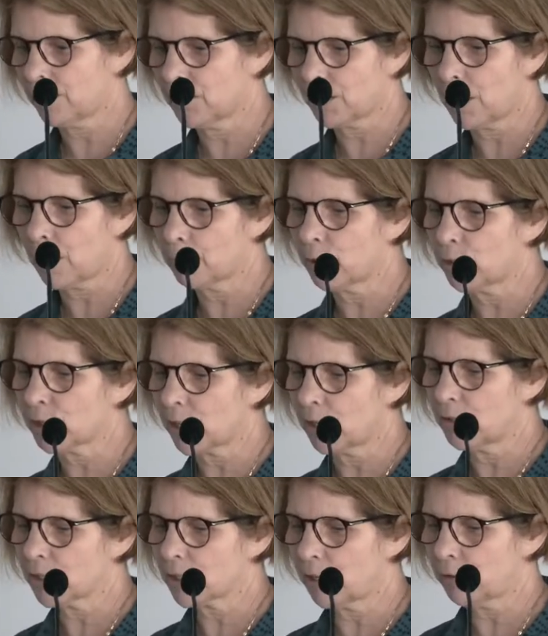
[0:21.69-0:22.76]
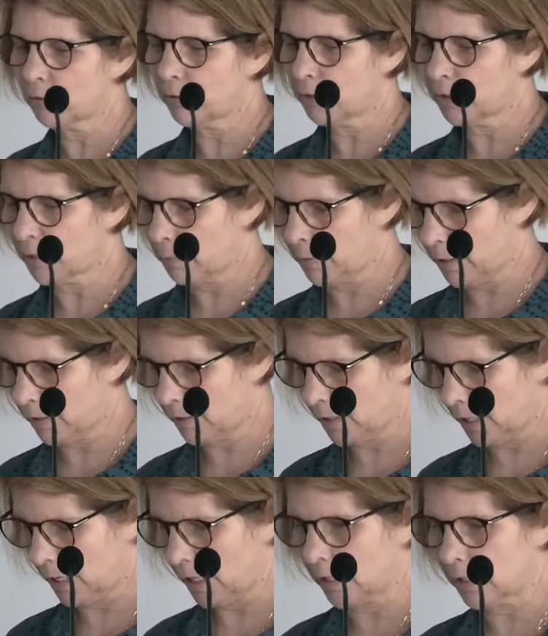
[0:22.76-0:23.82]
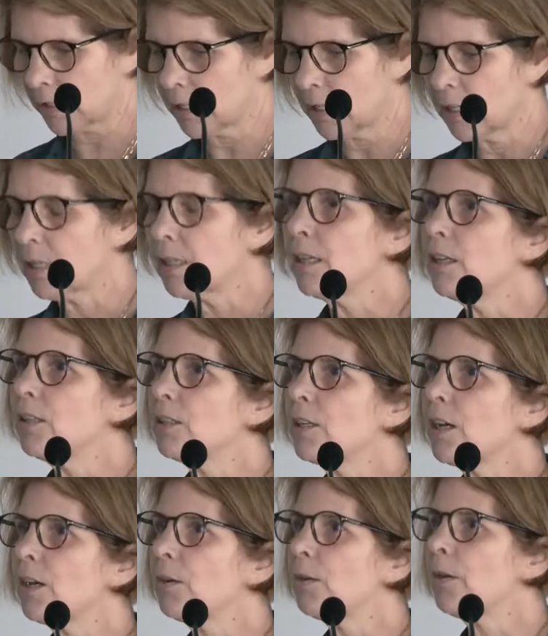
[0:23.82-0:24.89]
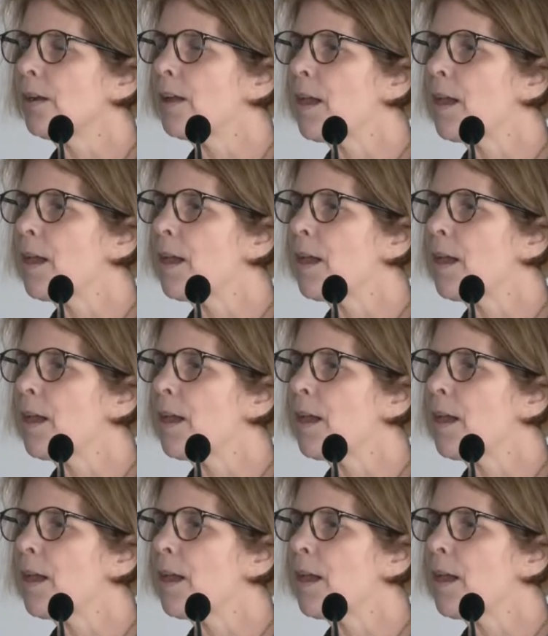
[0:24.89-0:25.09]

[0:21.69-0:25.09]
So I'm just going to go through some of those things. So